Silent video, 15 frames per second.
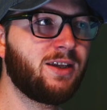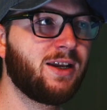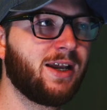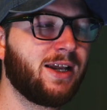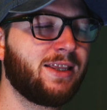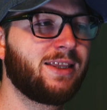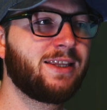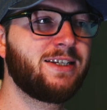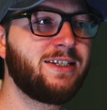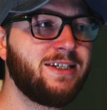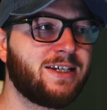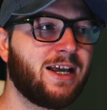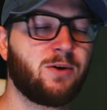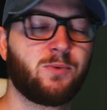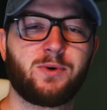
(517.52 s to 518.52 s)
And this
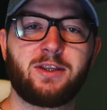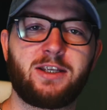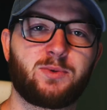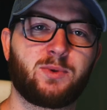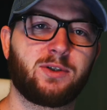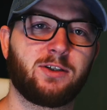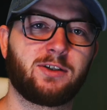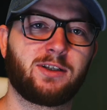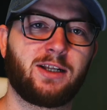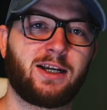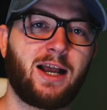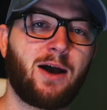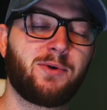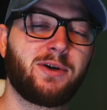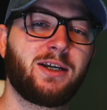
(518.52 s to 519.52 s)
is kind of what this would look
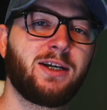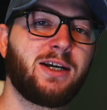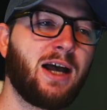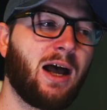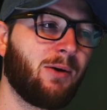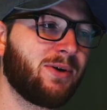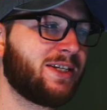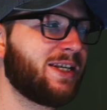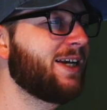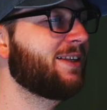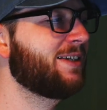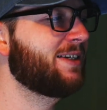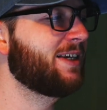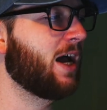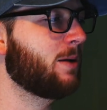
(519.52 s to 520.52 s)
like. I would, I would
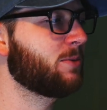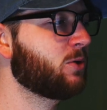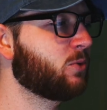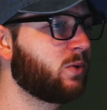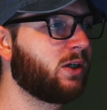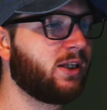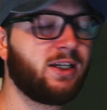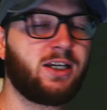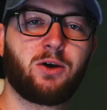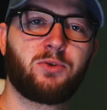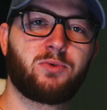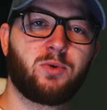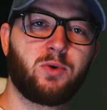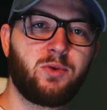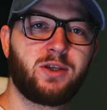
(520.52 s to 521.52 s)
take the time to really go
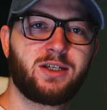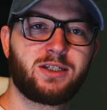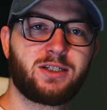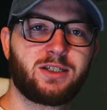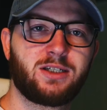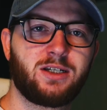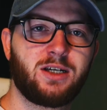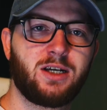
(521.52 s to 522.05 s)
through this.